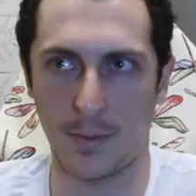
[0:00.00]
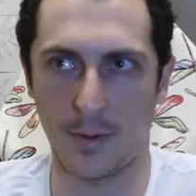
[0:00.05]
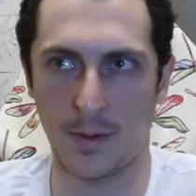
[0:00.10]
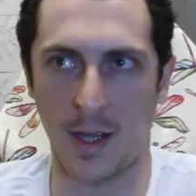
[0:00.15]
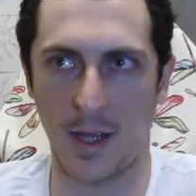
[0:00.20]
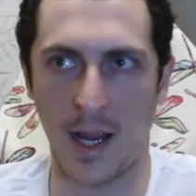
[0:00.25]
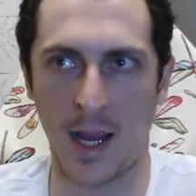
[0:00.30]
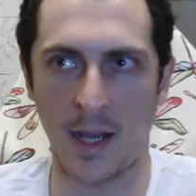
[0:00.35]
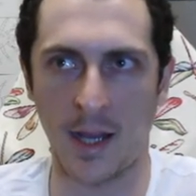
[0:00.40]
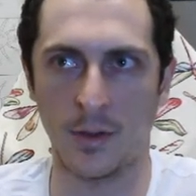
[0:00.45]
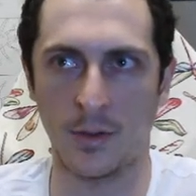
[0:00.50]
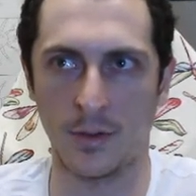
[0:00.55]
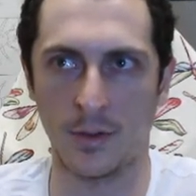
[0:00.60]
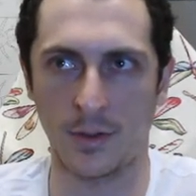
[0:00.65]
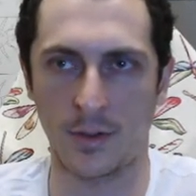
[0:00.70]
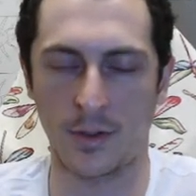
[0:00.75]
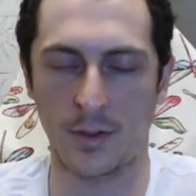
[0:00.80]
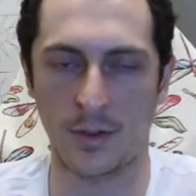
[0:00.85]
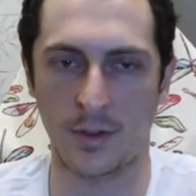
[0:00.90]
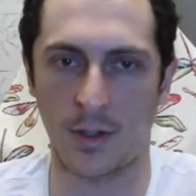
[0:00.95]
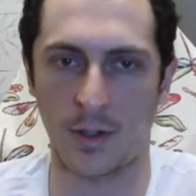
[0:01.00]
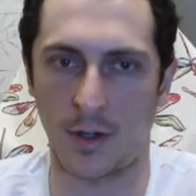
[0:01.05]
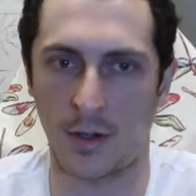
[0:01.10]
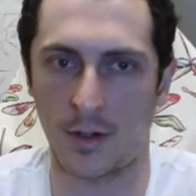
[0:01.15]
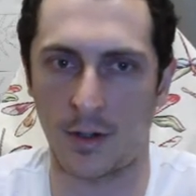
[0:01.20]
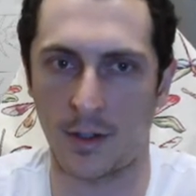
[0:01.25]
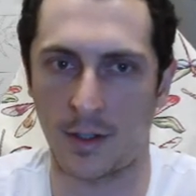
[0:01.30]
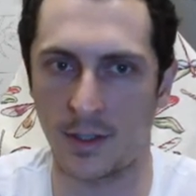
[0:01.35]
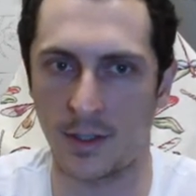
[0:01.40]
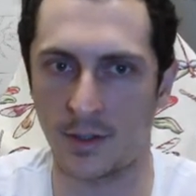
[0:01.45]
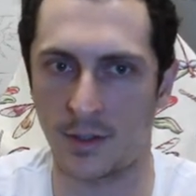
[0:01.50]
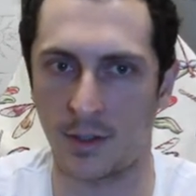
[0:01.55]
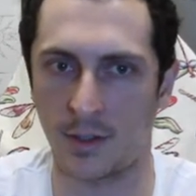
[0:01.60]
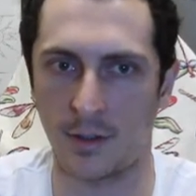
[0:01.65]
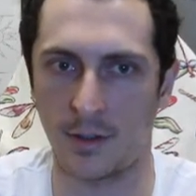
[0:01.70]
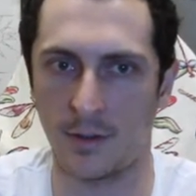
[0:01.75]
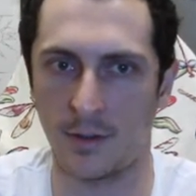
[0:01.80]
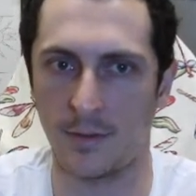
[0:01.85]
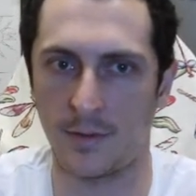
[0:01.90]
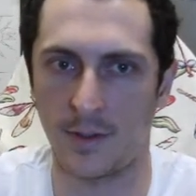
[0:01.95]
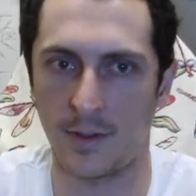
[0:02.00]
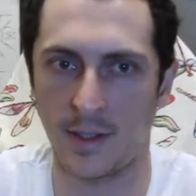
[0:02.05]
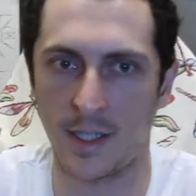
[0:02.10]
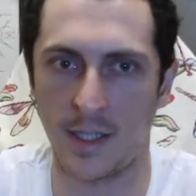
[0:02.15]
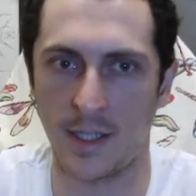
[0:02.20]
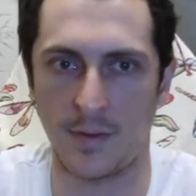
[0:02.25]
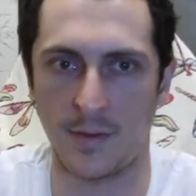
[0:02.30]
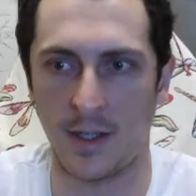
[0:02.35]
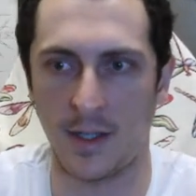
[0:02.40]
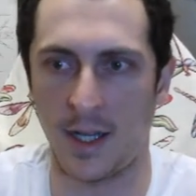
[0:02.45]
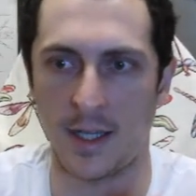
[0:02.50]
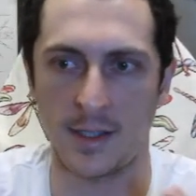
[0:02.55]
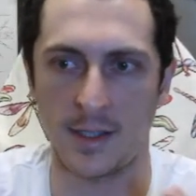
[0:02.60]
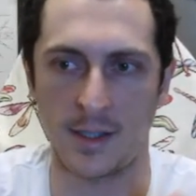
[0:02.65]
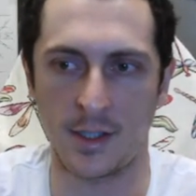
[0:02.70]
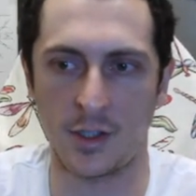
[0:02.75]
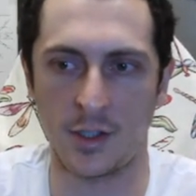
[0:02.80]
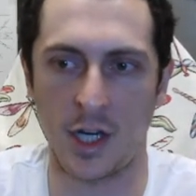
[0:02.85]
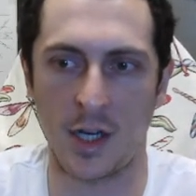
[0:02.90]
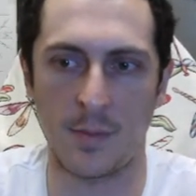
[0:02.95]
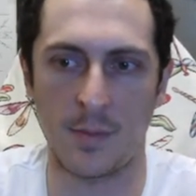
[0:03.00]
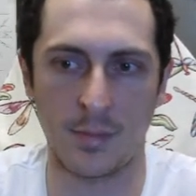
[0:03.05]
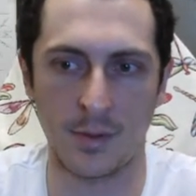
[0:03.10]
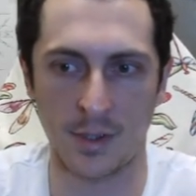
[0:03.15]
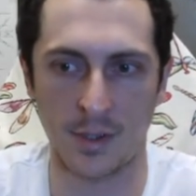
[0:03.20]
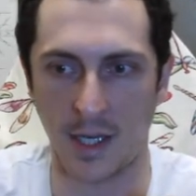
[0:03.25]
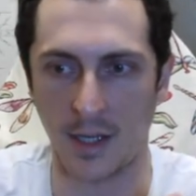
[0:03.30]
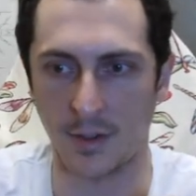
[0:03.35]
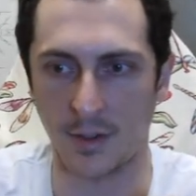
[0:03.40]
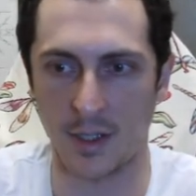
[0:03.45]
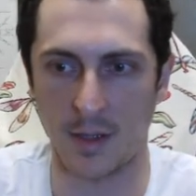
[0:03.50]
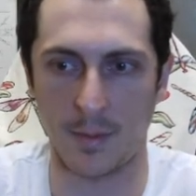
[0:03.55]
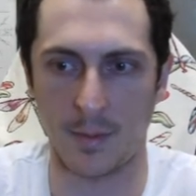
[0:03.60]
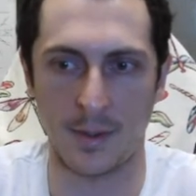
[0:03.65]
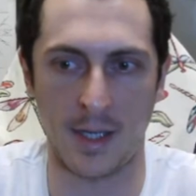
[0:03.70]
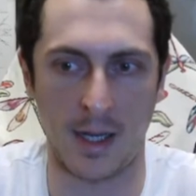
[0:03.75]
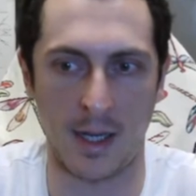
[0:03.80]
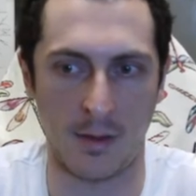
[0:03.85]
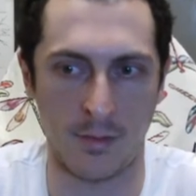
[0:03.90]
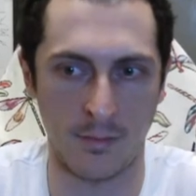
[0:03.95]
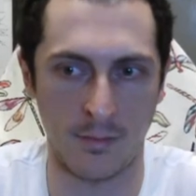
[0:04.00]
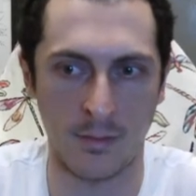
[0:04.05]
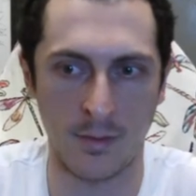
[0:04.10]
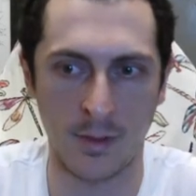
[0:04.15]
The angles are conserved even as the shape scales up and down.